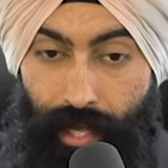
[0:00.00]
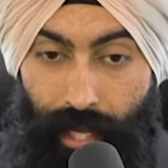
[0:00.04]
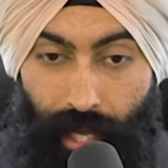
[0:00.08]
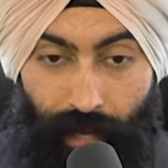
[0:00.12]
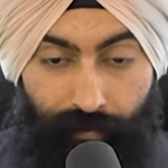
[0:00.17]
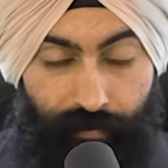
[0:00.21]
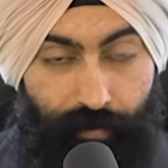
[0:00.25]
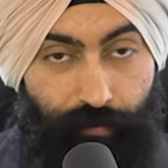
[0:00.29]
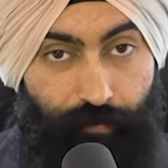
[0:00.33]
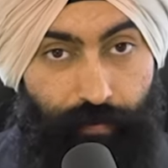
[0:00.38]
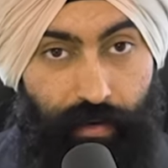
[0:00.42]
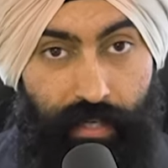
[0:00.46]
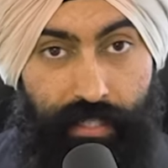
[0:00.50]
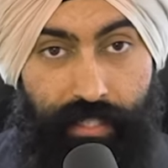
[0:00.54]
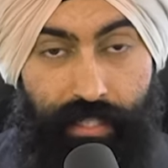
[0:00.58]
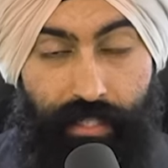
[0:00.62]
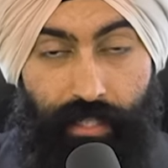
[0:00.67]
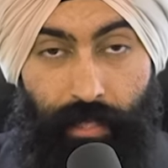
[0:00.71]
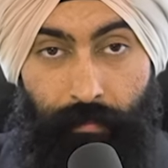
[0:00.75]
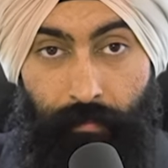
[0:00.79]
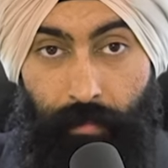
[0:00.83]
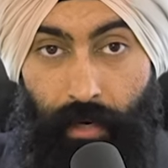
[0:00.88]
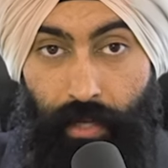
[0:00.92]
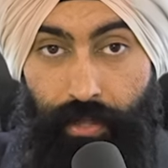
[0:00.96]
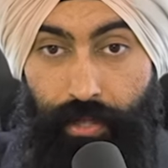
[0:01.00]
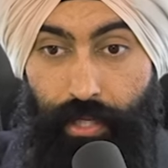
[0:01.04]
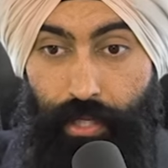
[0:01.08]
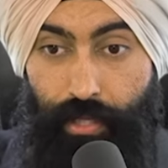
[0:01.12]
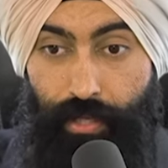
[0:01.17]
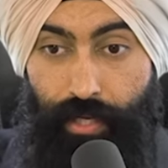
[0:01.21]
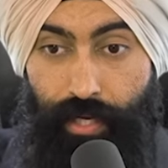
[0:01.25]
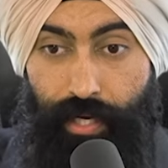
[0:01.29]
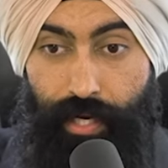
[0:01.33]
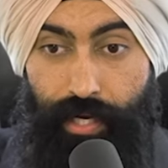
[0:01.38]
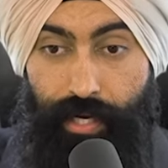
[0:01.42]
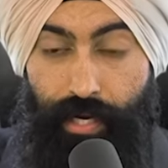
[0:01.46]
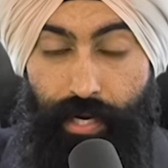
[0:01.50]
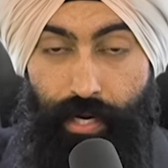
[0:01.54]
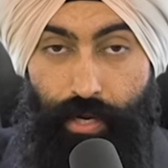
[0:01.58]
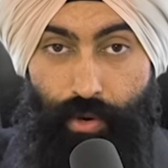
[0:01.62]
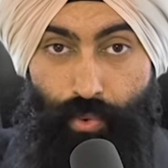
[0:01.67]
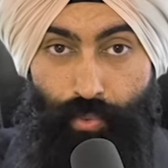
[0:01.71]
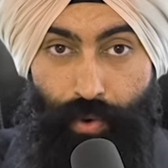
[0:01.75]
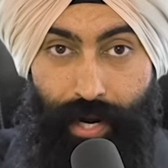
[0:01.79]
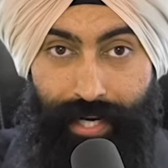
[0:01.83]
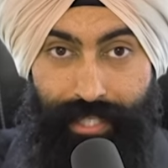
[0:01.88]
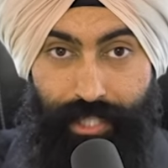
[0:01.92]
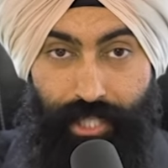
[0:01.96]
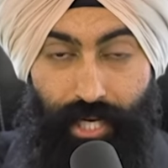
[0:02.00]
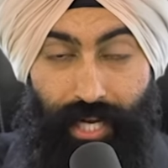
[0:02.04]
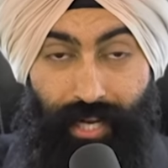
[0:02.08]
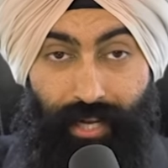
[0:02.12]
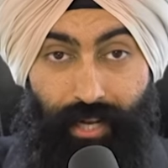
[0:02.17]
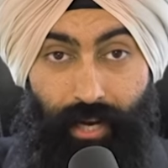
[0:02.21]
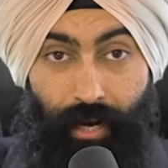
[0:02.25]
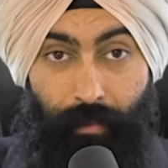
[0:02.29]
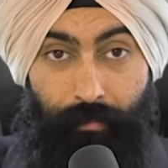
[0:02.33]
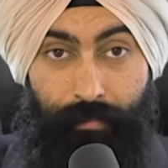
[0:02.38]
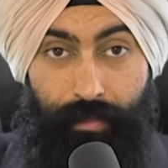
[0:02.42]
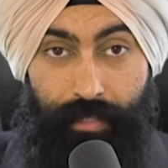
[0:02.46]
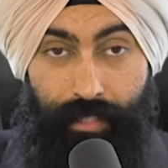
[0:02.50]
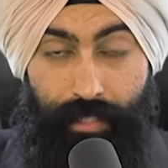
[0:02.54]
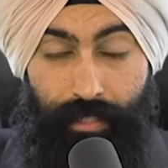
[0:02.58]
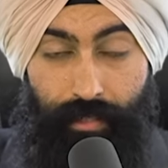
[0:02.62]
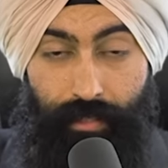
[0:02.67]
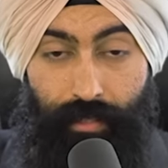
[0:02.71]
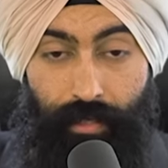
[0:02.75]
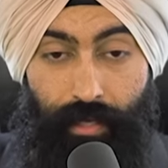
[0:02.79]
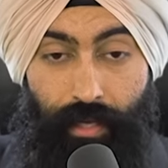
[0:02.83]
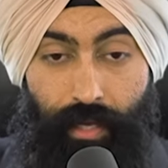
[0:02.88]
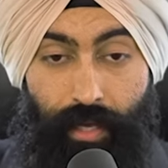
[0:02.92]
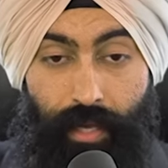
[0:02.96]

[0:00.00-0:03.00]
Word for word: Every first of the month, you get a new rent check comes in.